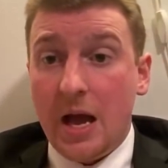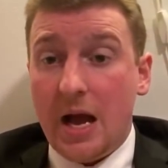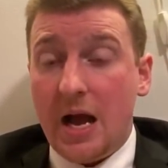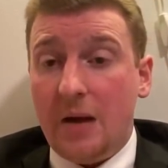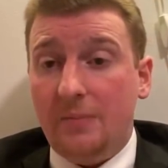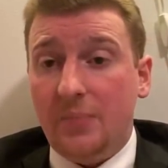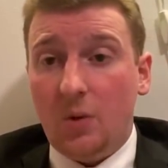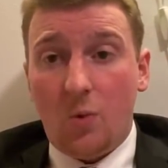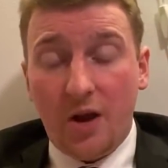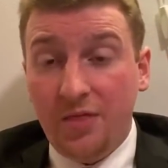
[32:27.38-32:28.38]
Um, but
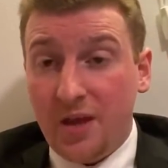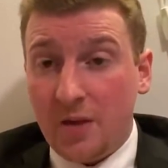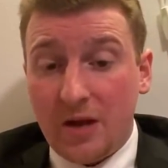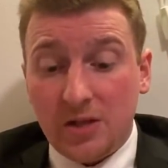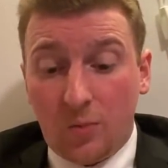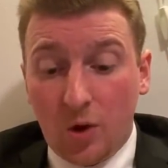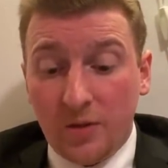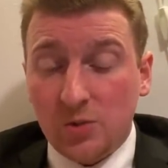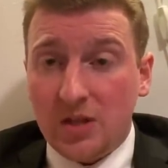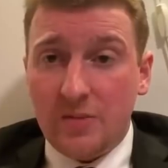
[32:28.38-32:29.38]
one thing about the
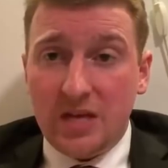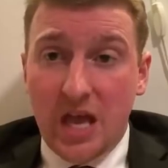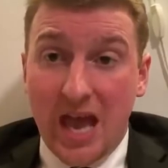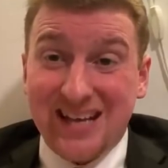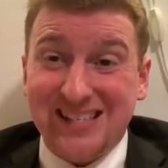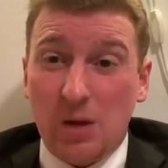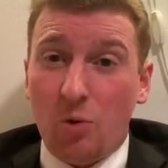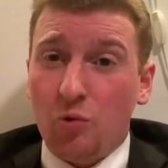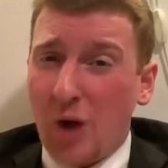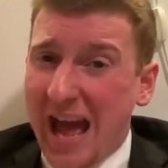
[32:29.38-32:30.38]
Mormons when they began is they
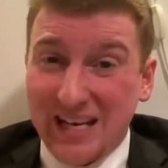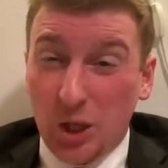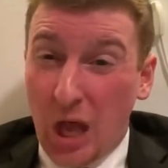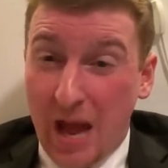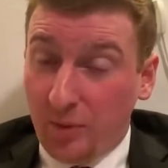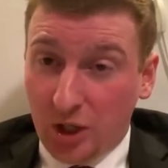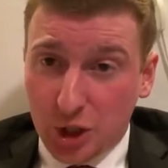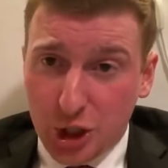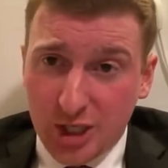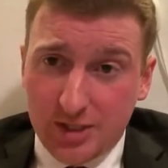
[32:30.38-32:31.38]
were radical
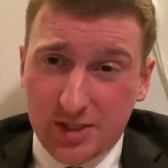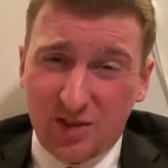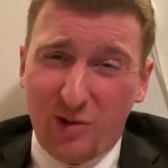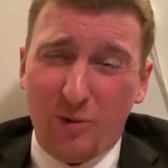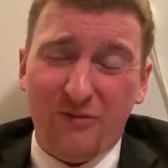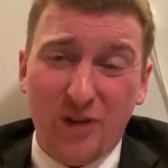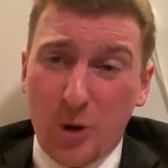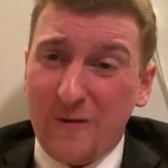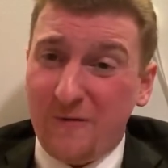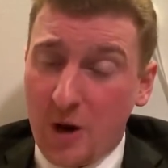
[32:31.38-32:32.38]
abolitionists. They were
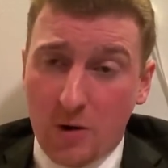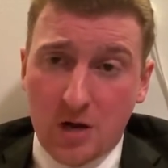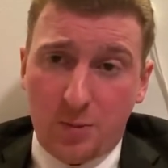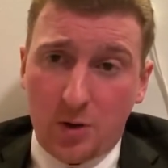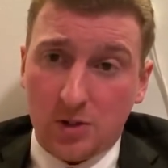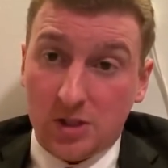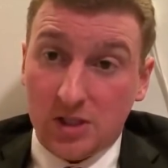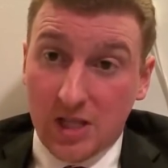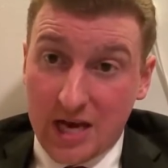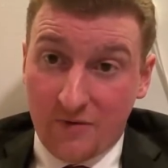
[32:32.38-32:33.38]
very, very opposed to
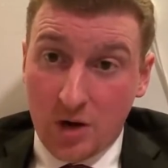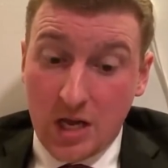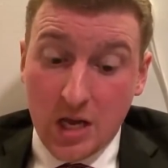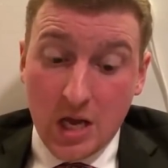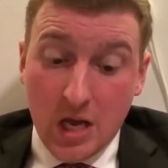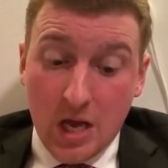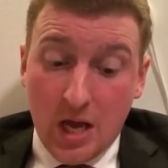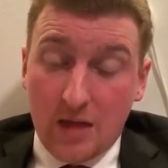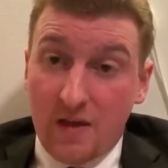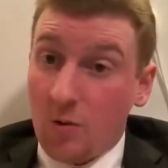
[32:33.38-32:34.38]
slavery.
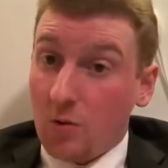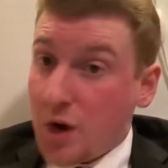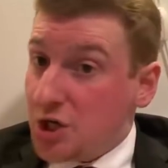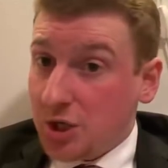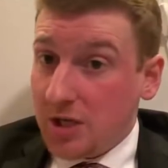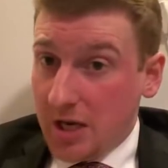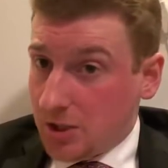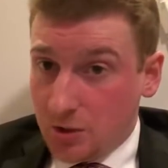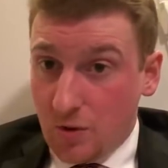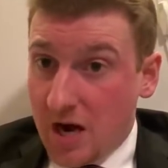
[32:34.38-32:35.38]
They were racially
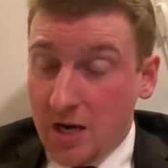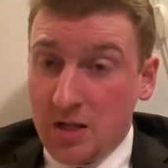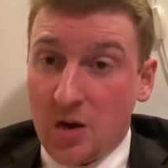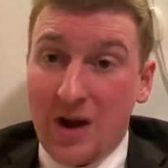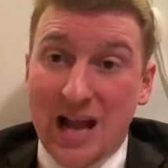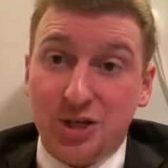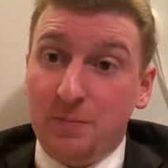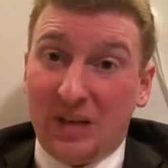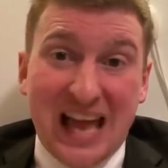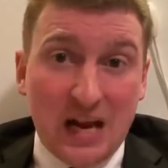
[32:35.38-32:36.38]
integrated. They were actually
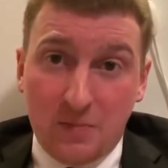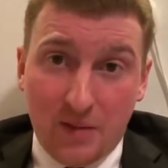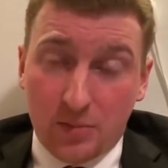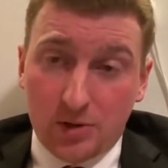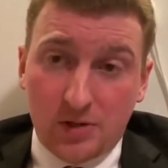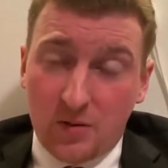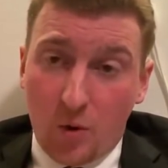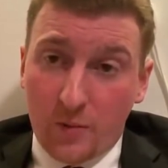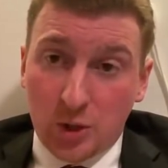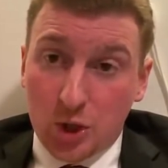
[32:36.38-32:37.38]
black members of the
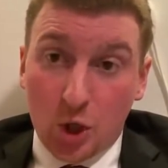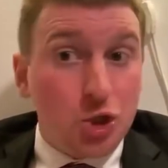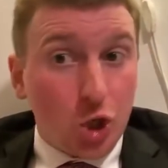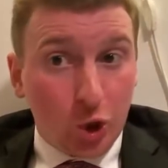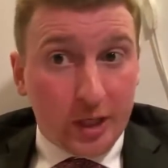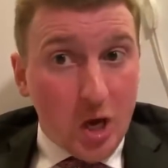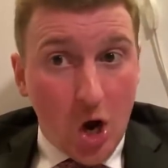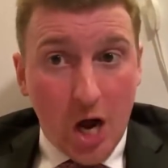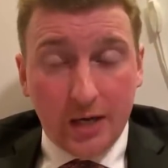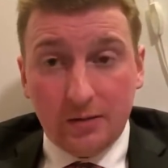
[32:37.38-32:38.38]
Mormon church early
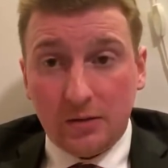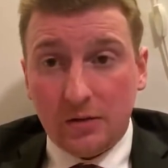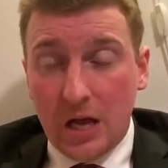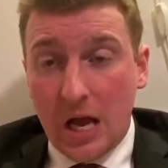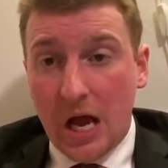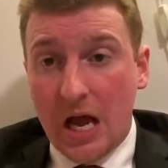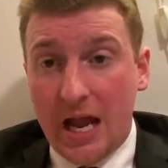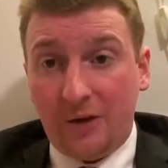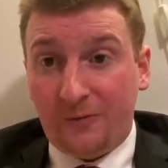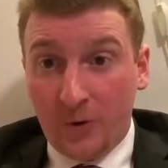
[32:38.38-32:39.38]
on. Uh,
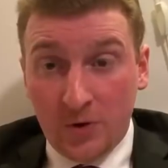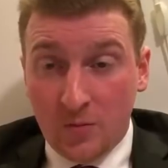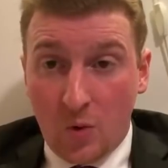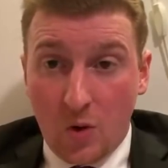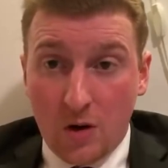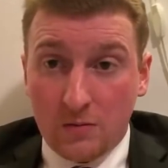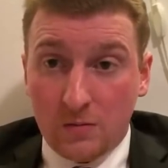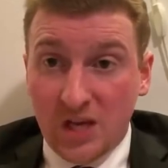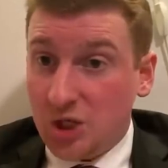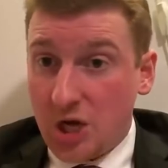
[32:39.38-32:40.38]
and furthermore,
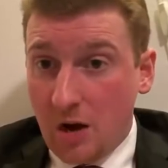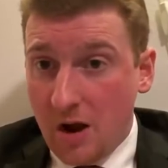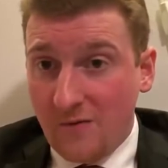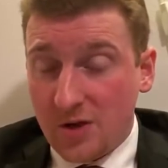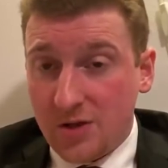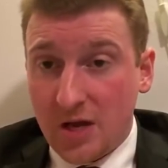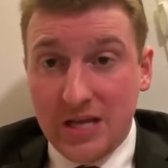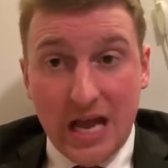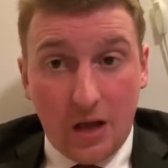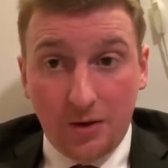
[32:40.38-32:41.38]
they shared everything.
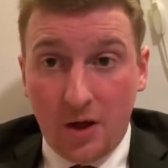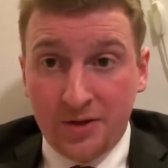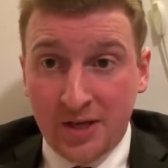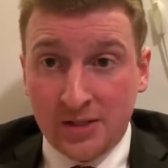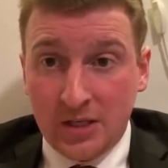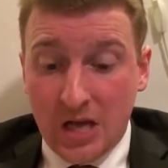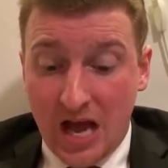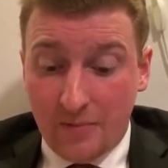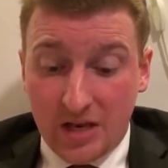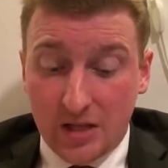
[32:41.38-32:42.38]
They held all things in
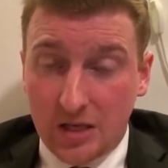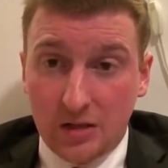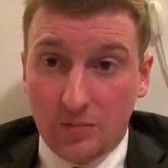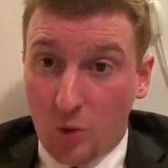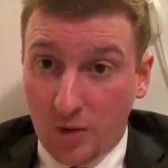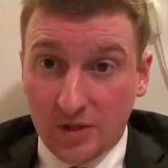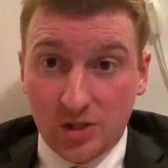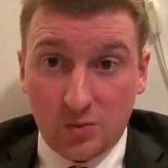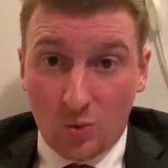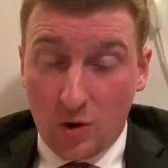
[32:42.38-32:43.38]
common. They, the
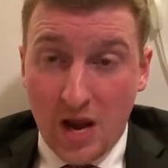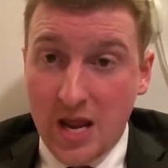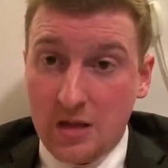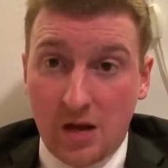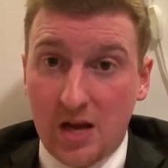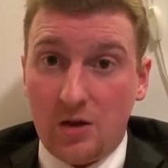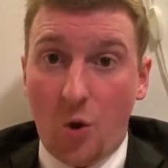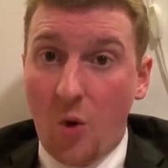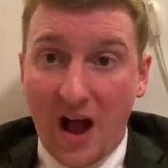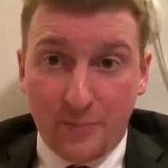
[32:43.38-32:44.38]
Mormons were a, a
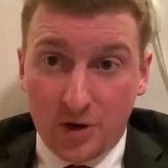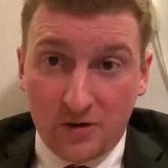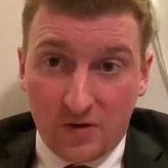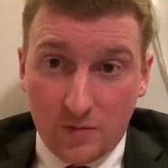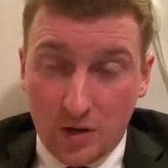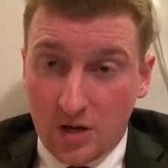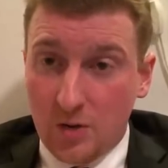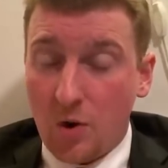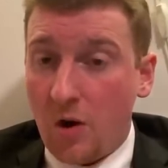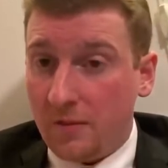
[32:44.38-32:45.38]
cooperative community
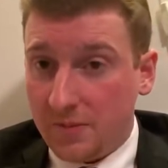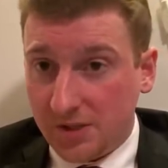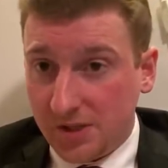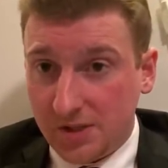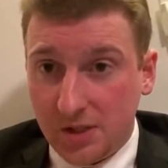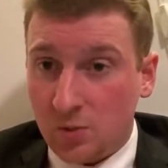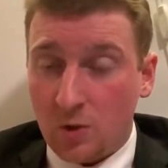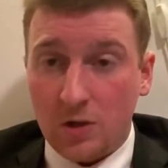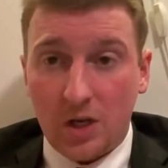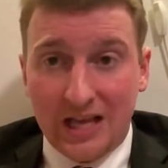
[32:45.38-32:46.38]
where all the businesses
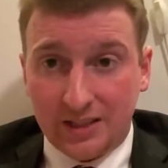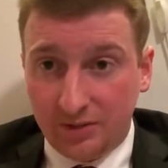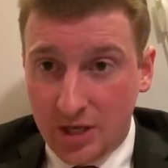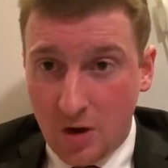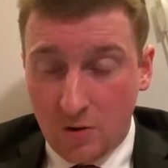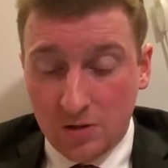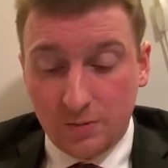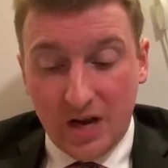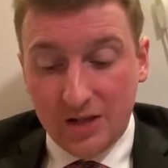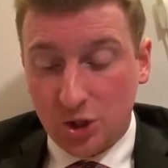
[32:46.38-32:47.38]
were collectively owned
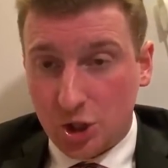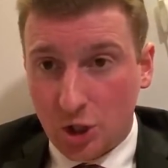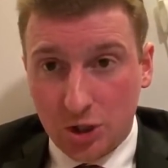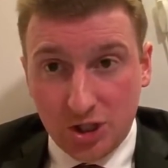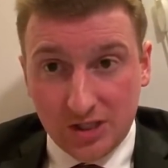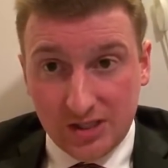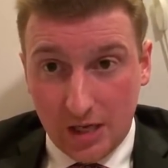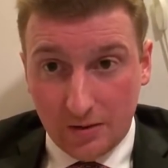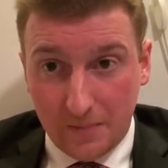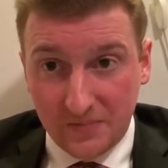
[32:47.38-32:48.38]
by the church,
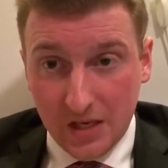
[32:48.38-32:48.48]
etc.